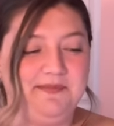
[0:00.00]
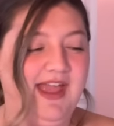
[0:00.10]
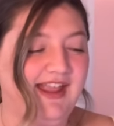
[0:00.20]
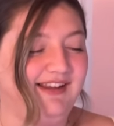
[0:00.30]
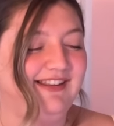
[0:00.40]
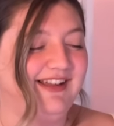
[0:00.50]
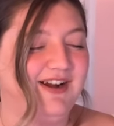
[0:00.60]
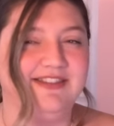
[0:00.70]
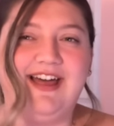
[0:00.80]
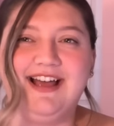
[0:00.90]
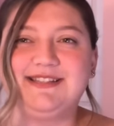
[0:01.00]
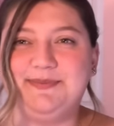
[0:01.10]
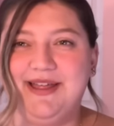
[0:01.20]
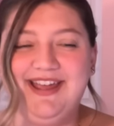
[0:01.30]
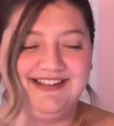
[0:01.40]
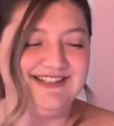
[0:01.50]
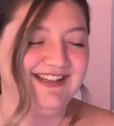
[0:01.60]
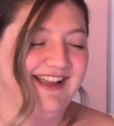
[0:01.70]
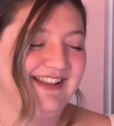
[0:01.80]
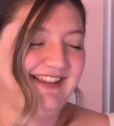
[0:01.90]
hanging in there in last place.
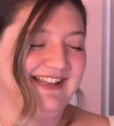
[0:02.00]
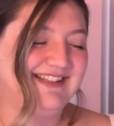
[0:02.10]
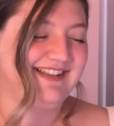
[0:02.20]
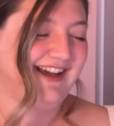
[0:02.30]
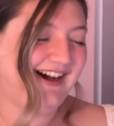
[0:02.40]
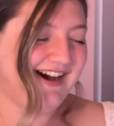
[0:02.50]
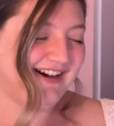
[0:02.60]
Let's go,